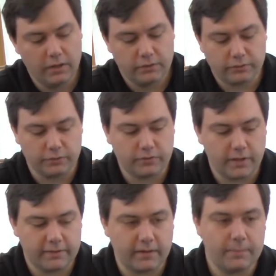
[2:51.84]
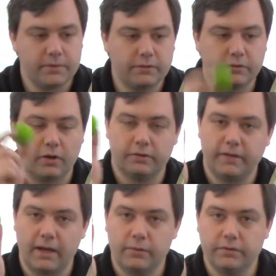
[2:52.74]
So as I build tall
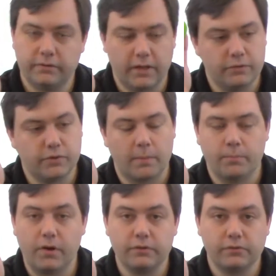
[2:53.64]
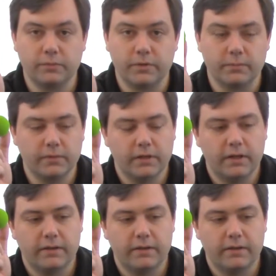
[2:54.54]
towers and drop balls from them,